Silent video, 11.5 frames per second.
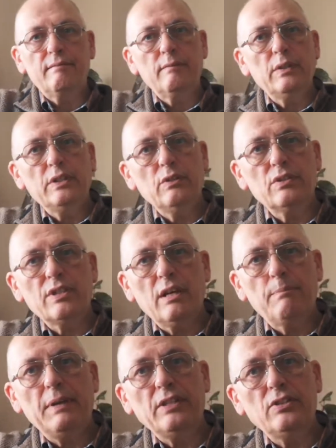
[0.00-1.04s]
We'd use the
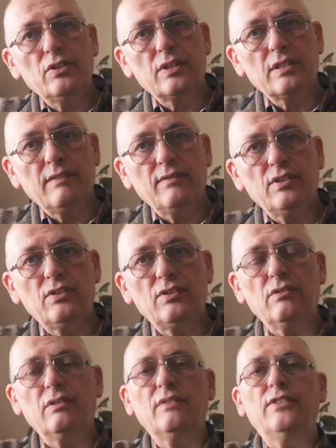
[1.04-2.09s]
arpeggios as I've just
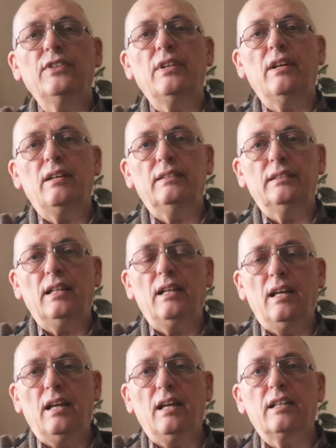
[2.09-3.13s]
shown you for
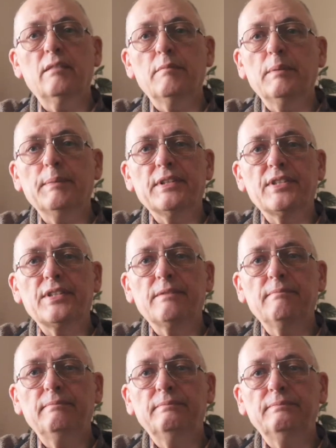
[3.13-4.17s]
accompaniments,
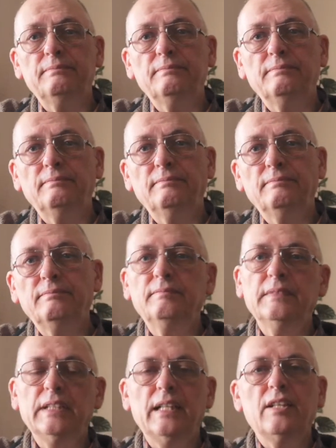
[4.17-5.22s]

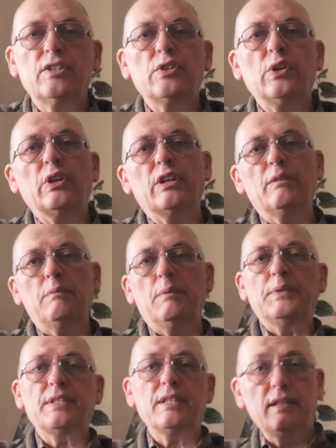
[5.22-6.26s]
song
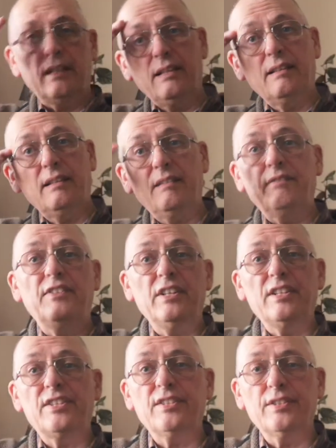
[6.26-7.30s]
accompaniments, for
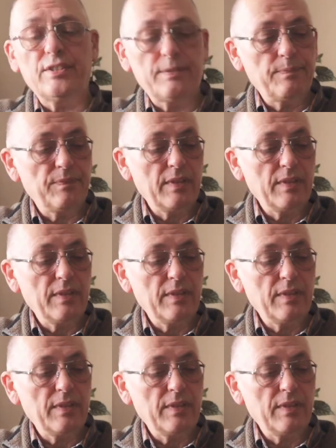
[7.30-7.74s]
instance.